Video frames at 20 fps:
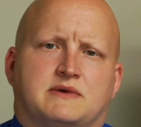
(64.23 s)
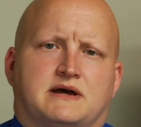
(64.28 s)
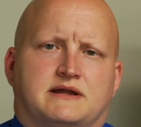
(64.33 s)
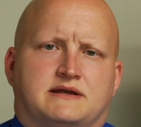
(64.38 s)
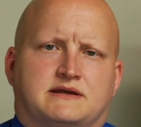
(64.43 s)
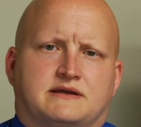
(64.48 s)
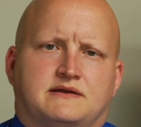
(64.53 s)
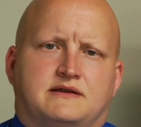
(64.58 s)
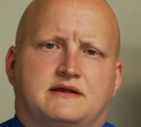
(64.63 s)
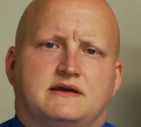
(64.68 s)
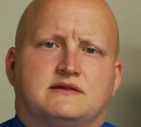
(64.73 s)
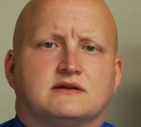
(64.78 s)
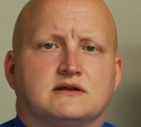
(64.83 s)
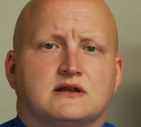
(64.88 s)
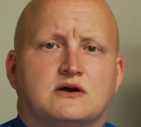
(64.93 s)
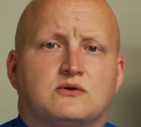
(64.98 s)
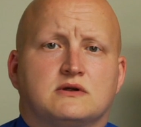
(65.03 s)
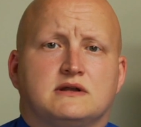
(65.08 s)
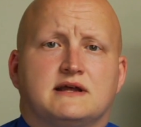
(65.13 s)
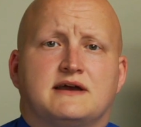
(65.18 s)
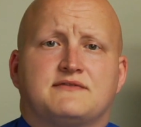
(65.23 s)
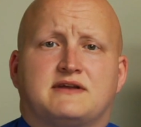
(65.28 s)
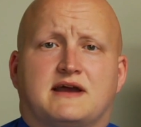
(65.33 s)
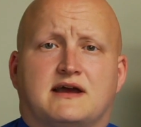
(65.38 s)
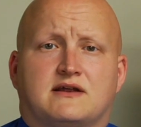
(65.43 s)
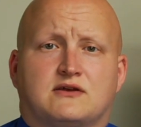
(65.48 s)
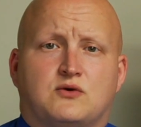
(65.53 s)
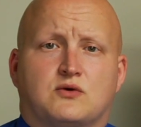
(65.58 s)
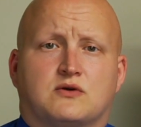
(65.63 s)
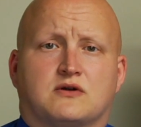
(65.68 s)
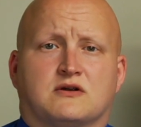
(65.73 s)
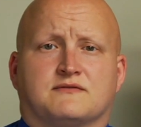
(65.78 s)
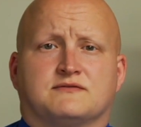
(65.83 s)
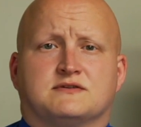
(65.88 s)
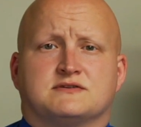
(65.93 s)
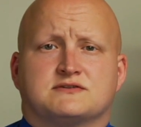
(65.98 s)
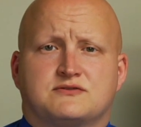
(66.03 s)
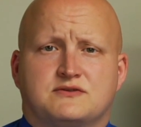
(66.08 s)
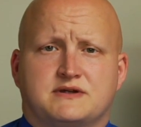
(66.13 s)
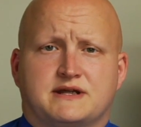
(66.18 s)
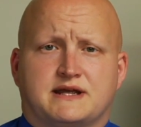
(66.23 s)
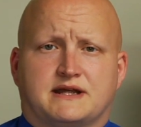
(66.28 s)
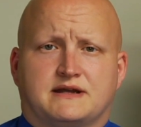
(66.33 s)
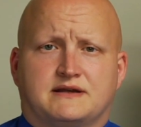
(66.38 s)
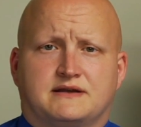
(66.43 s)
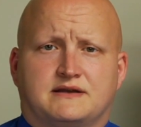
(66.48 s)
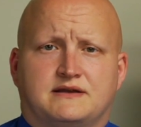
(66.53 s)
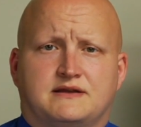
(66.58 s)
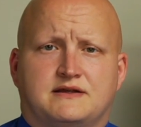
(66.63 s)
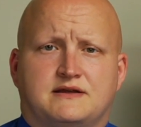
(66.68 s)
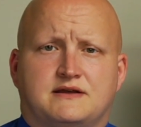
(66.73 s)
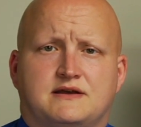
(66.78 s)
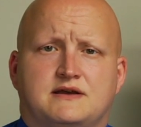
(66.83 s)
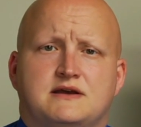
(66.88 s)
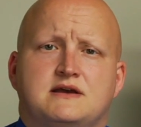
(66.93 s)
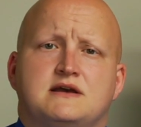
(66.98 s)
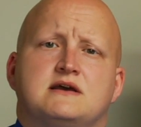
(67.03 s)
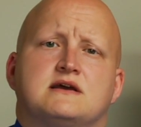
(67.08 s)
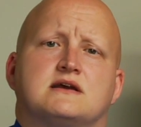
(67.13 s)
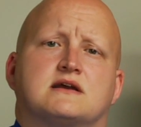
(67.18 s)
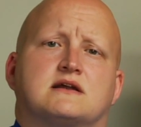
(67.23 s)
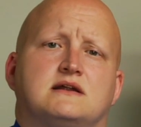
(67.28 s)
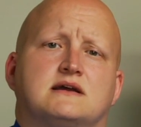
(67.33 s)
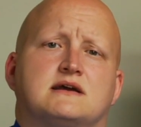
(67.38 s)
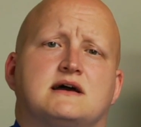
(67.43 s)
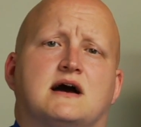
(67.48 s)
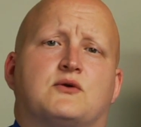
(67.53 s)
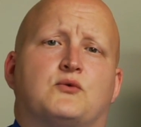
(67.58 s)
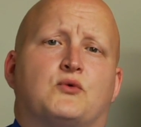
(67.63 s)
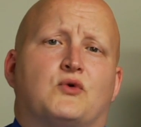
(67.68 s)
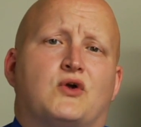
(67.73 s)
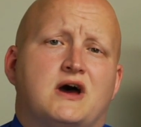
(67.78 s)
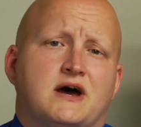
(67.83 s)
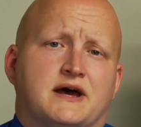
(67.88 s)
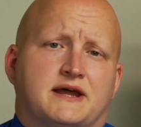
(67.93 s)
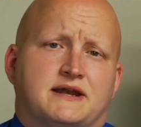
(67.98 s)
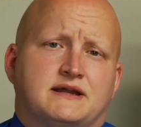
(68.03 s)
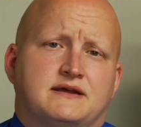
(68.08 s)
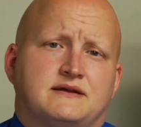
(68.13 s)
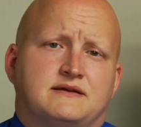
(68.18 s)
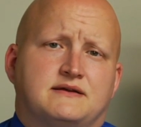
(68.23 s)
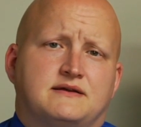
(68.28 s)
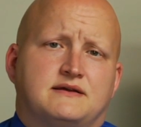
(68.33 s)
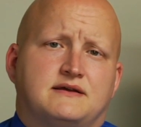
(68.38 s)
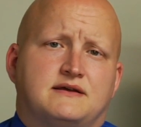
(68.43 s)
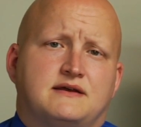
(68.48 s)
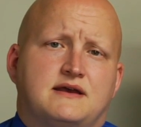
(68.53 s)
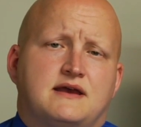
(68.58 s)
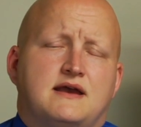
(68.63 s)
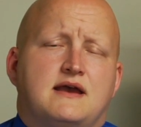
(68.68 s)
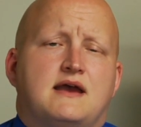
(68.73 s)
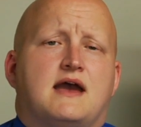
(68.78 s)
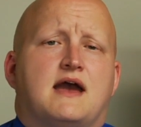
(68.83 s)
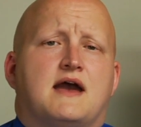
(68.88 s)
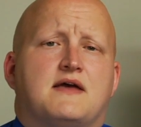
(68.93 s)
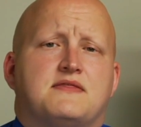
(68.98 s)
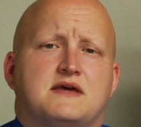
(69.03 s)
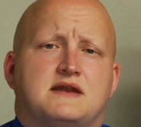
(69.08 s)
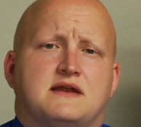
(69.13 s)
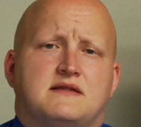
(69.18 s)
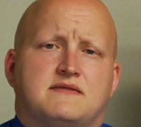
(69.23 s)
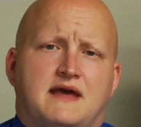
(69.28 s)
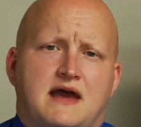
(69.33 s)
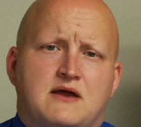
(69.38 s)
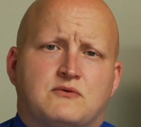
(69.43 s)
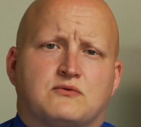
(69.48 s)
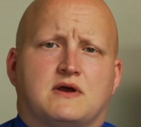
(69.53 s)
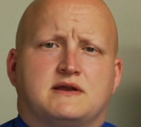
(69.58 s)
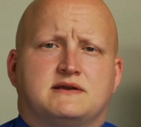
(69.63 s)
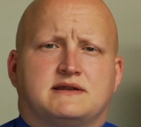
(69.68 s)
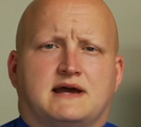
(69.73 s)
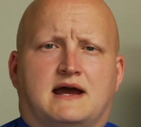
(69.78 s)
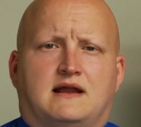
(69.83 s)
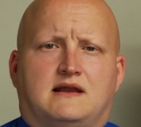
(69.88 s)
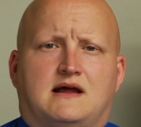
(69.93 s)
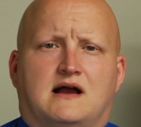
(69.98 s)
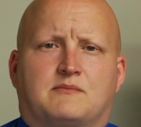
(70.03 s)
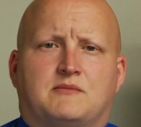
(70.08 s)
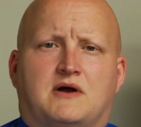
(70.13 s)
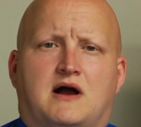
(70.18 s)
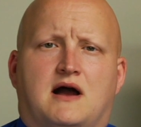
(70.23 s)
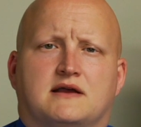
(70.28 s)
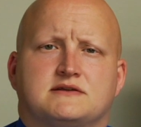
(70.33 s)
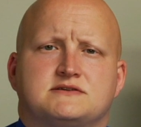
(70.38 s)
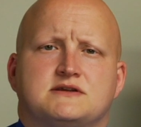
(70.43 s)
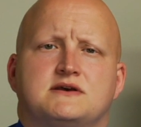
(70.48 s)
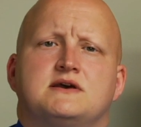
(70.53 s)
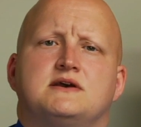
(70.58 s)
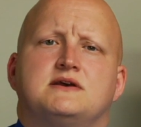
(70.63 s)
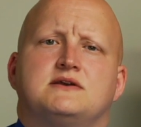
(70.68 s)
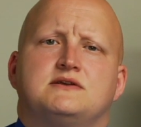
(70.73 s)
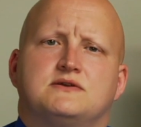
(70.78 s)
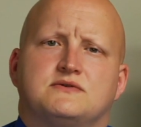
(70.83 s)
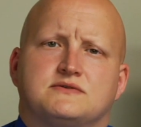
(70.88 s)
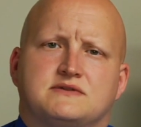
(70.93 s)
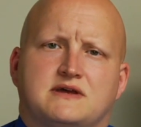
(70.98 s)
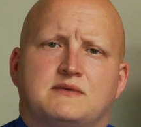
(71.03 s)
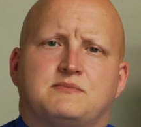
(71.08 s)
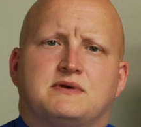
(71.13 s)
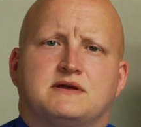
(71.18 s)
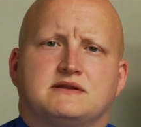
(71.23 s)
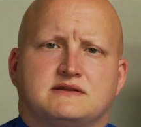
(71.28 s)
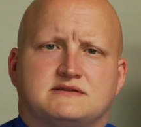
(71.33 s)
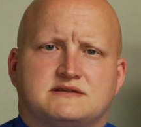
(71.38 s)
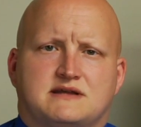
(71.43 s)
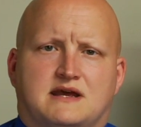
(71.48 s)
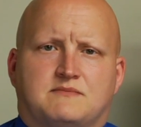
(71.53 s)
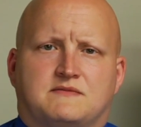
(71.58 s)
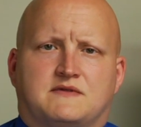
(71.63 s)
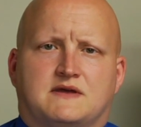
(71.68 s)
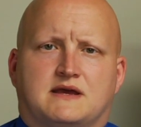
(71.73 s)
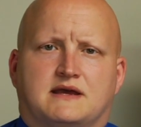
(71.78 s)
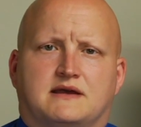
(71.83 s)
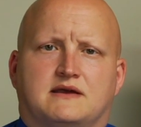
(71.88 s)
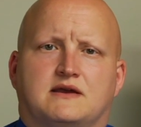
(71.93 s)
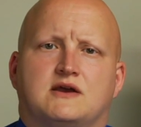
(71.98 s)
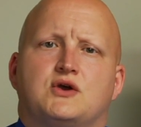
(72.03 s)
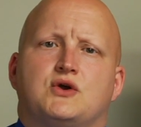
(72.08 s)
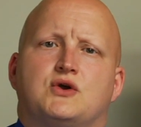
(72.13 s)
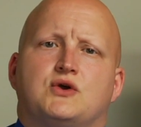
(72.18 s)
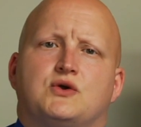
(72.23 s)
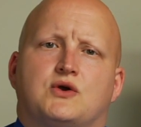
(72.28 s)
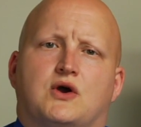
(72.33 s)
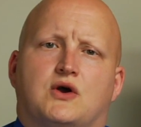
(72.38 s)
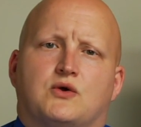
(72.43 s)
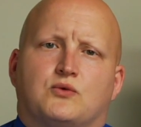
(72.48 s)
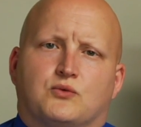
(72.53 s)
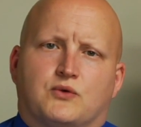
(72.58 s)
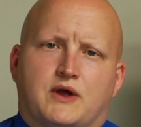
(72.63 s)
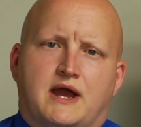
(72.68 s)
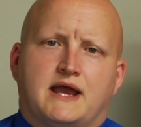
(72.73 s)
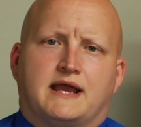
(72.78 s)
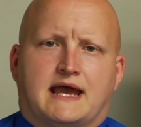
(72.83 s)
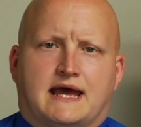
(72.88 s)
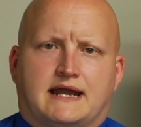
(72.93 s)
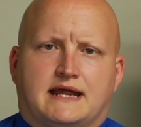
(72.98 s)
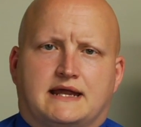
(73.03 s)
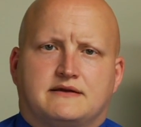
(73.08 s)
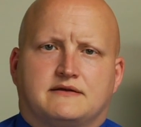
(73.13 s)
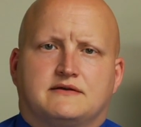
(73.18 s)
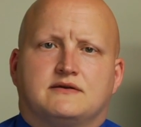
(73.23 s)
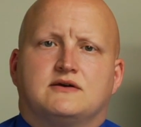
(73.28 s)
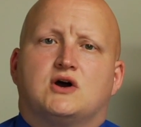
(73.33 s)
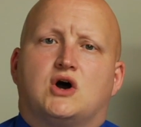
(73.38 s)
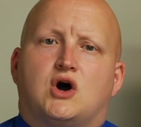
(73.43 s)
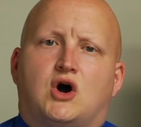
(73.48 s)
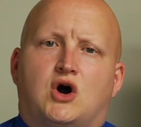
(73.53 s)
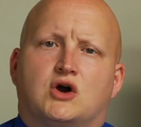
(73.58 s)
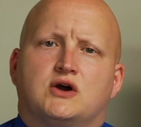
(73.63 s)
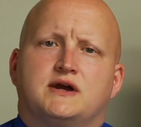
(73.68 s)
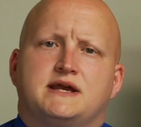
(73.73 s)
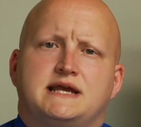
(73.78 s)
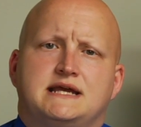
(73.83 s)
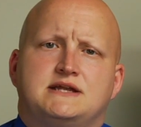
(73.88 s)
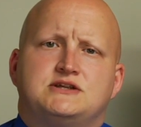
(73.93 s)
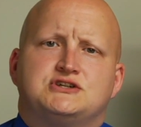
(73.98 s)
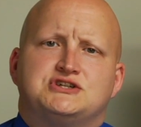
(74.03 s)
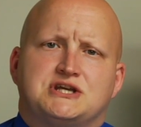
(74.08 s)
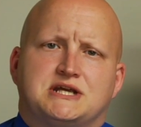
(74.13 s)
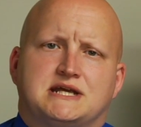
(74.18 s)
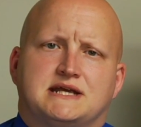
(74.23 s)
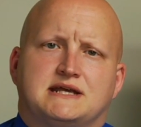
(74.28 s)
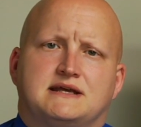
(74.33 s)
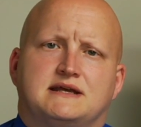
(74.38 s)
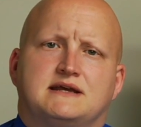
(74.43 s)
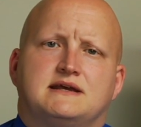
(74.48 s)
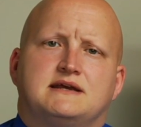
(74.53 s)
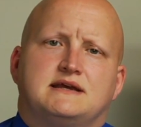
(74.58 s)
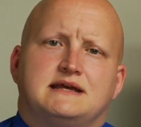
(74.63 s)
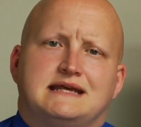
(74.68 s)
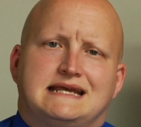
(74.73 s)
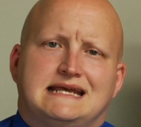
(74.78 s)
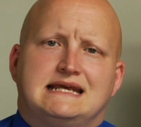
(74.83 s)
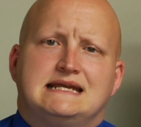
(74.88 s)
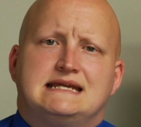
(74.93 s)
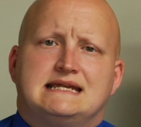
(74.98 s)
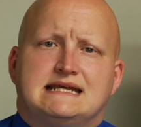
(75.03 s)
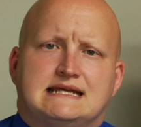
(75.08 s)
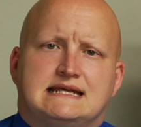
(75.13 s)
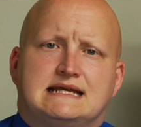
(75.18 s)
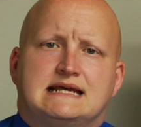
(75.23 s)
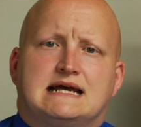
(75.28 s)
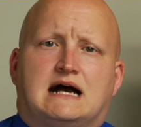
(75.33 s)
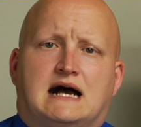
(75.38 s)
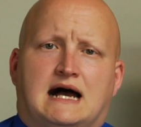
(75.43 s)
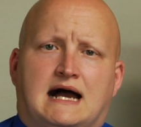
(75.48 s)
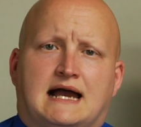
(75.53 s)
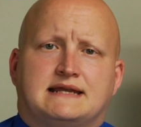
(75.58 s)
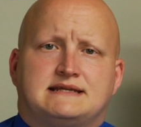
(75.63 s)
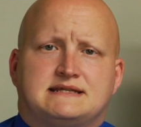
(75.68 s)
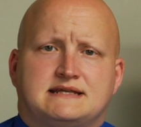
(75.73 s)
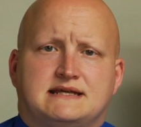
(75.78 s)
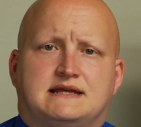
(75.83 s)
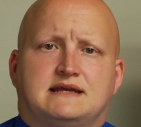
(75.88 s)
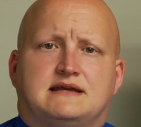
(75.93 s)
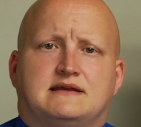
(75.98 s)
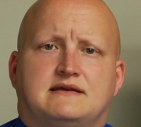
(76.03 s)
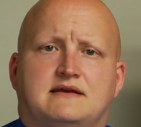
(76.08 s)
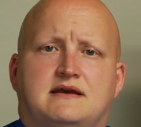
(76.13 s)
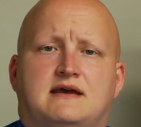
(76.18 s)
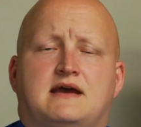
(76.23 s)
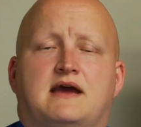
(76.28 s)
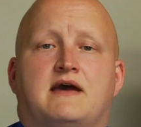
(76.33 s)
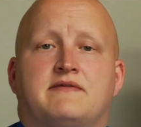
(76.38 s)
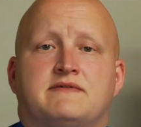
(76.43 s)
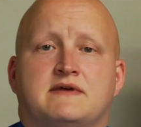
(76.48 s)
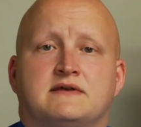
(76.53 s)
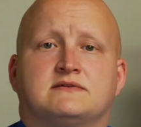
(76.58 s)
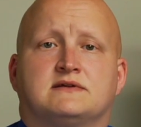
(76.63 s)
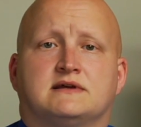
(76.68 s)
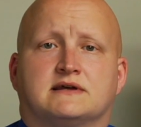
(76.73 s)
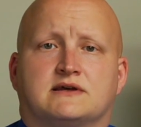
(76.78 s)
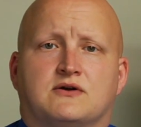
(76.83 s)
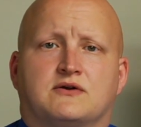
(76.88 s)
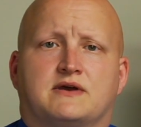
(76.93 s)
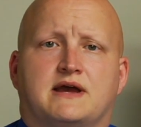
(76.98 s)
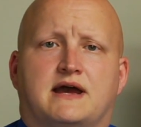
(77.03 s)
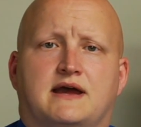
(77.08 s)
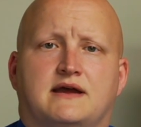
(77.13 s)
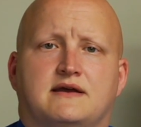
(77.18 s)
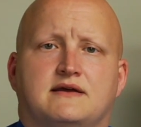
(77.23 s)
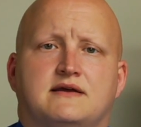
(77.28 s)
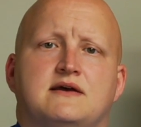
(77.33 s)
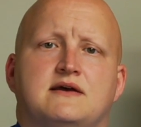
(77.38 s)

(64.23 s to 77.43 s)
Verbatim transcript: button in the lower left-hand corner of the screen, click on Run, and then in that Run dialog box, you'll type in the same thing, regedit, R-E-G-E-D-I-T, and then click OK.